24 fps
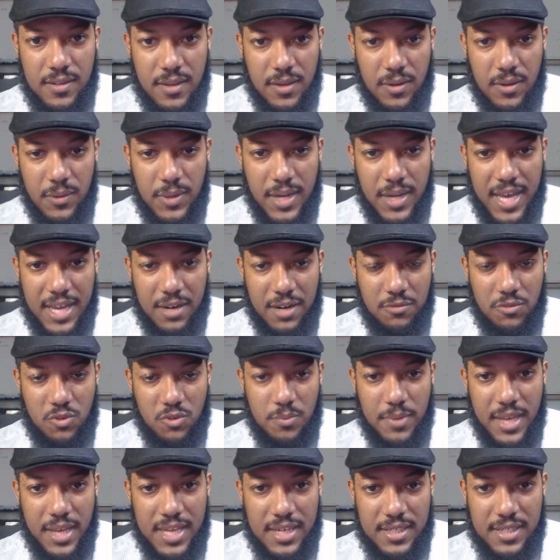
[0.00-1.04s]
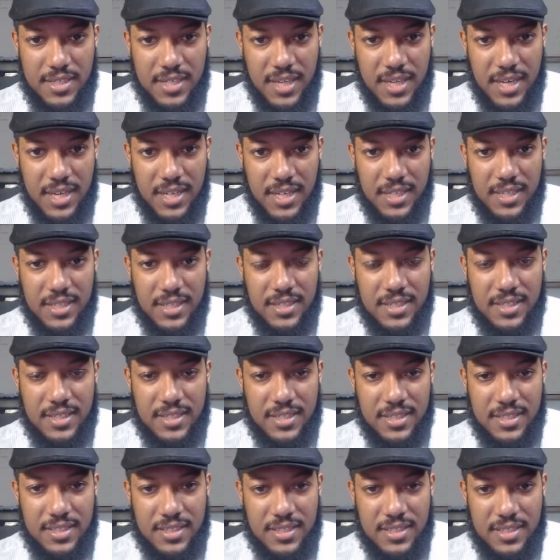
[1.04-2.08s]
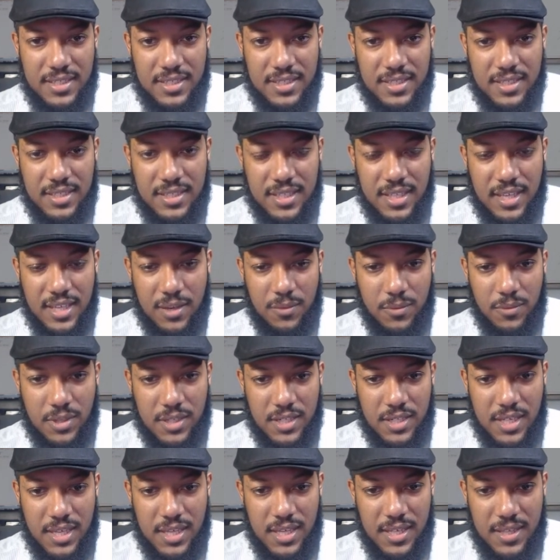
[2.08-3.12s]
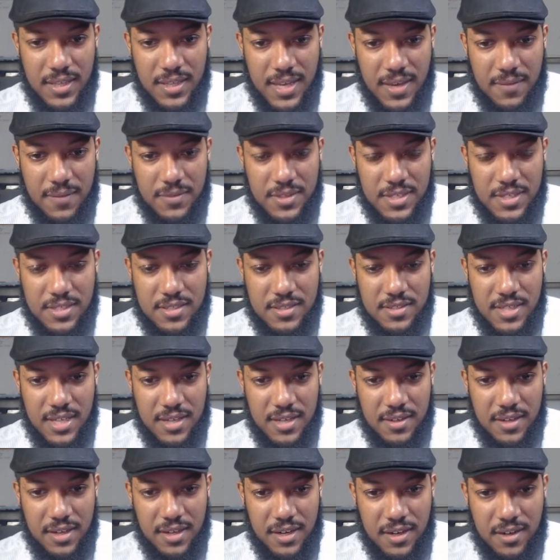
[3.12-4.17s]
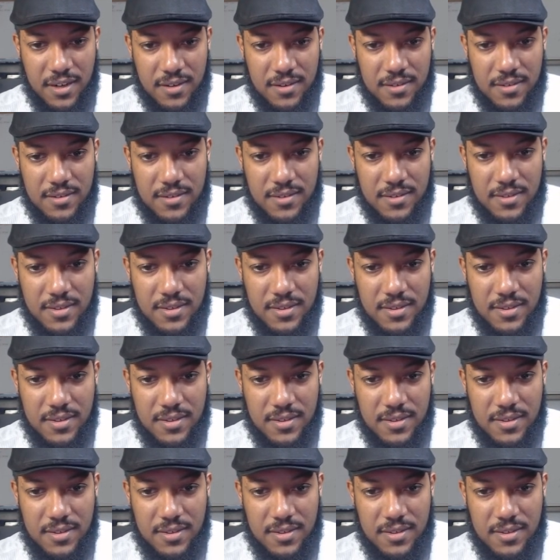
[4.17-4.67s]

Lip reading: Oh, add a room and a tag. And we're gonna have this down here.